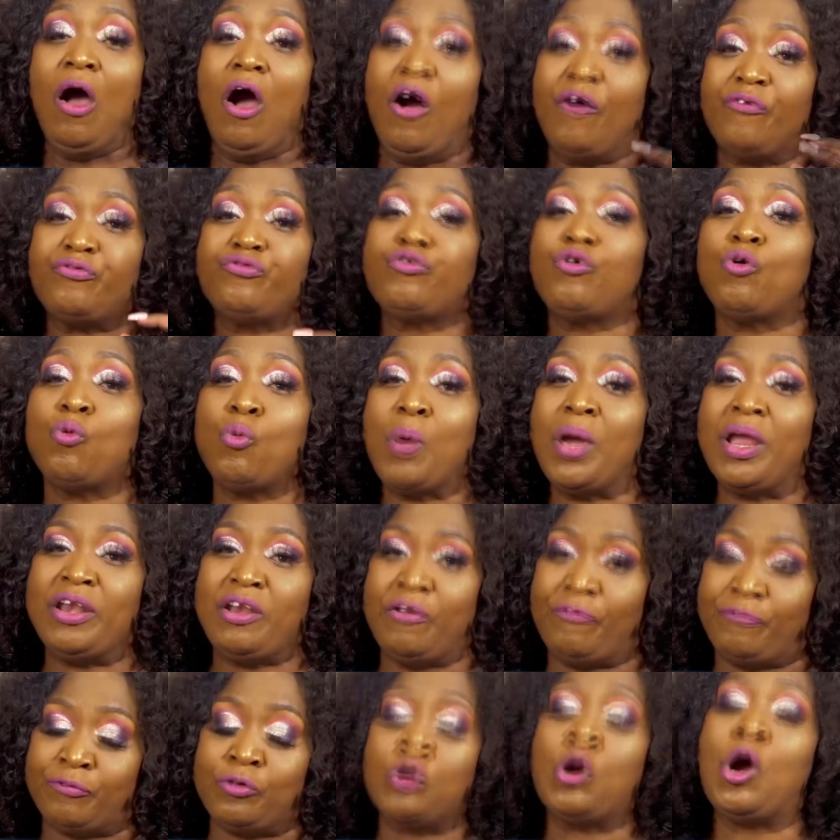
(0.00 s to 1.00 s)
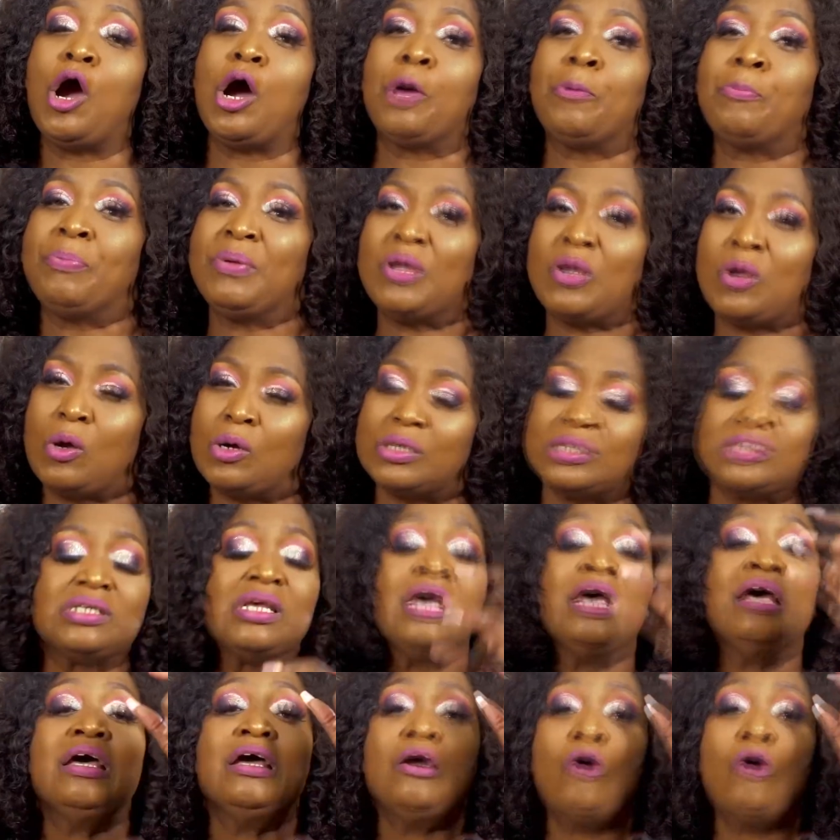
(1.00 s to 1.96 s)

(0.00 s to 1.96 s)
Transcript: of the word of God God because